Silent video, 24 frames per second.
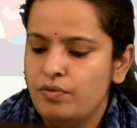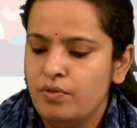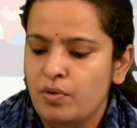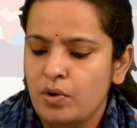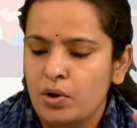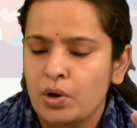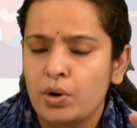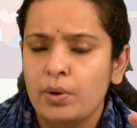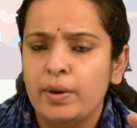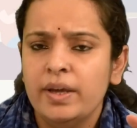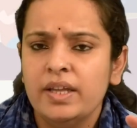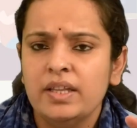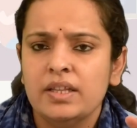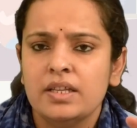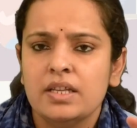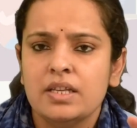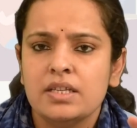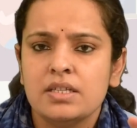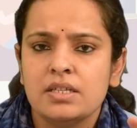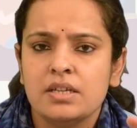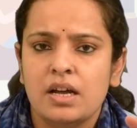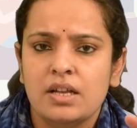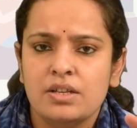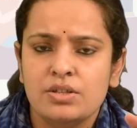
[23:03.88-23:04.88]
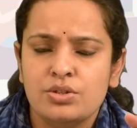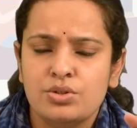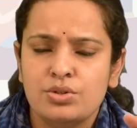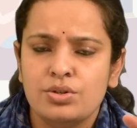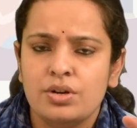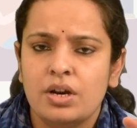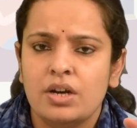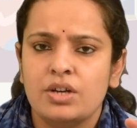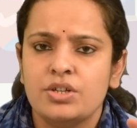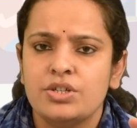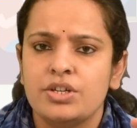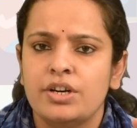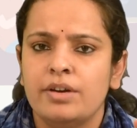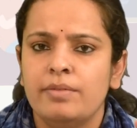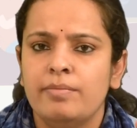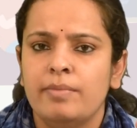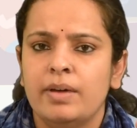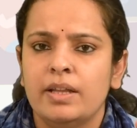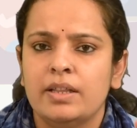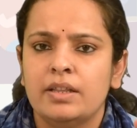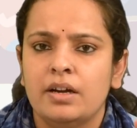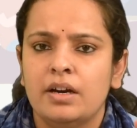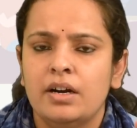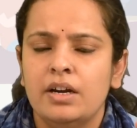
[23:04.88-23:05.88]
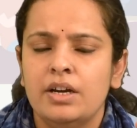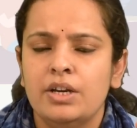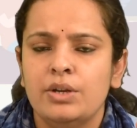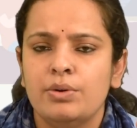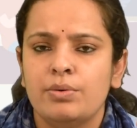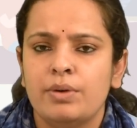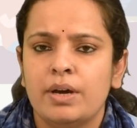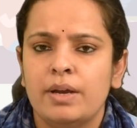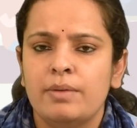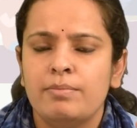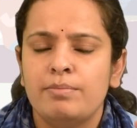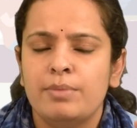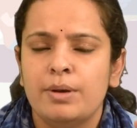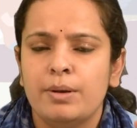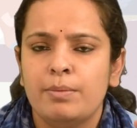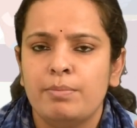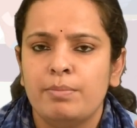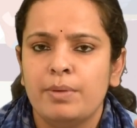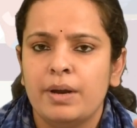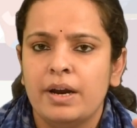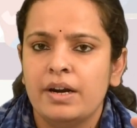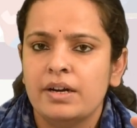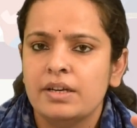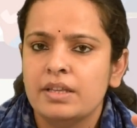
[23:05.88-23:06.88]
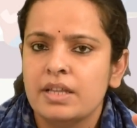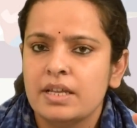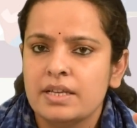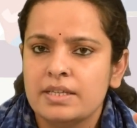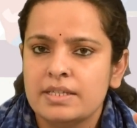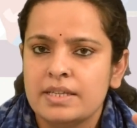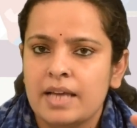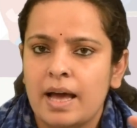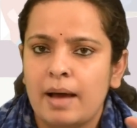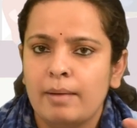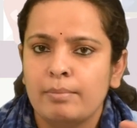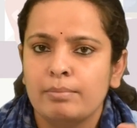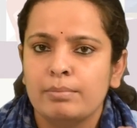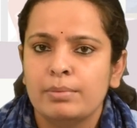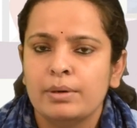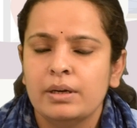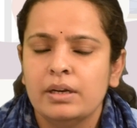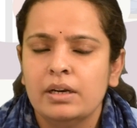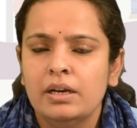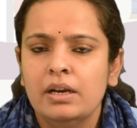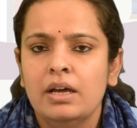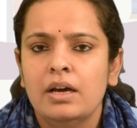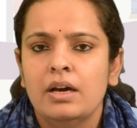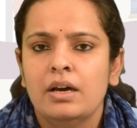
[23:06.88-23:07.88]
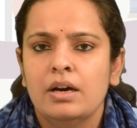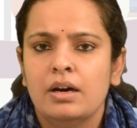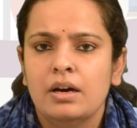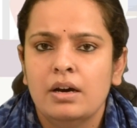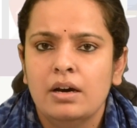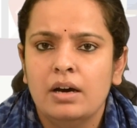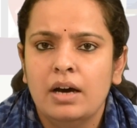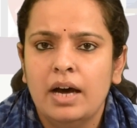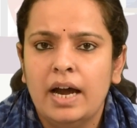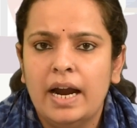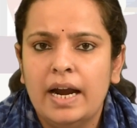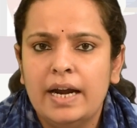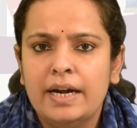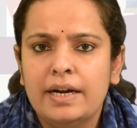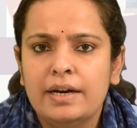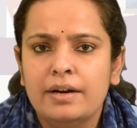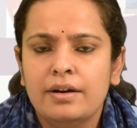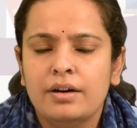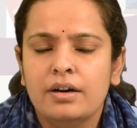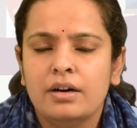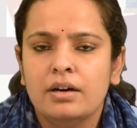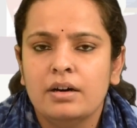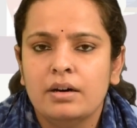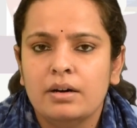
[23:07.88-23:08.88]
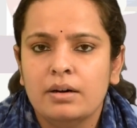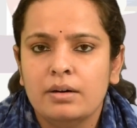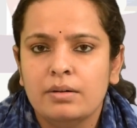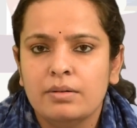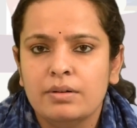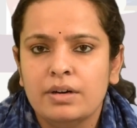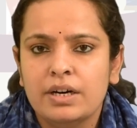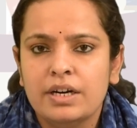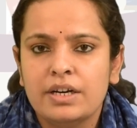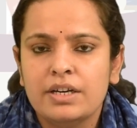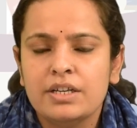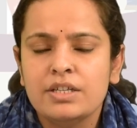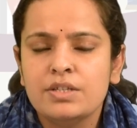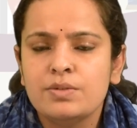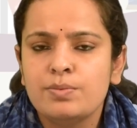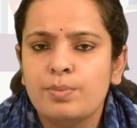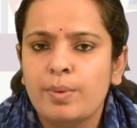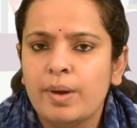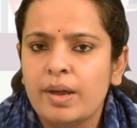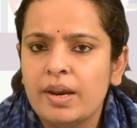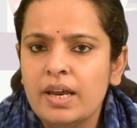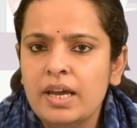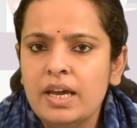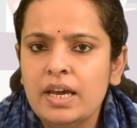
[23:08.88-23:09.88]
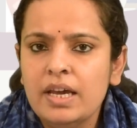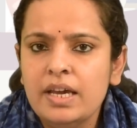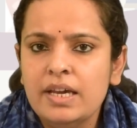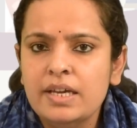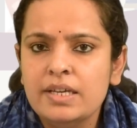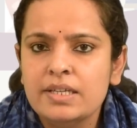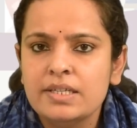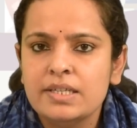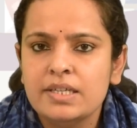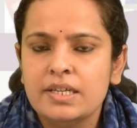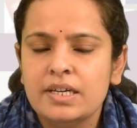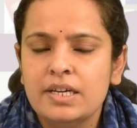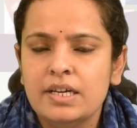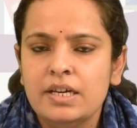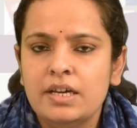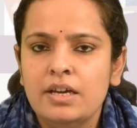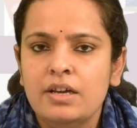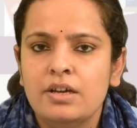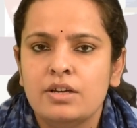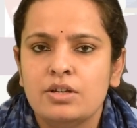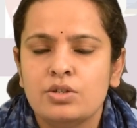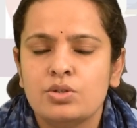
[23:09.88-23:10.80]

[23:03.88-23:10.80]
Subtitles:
following this construction method, you can prepare the sample, and it is very easy.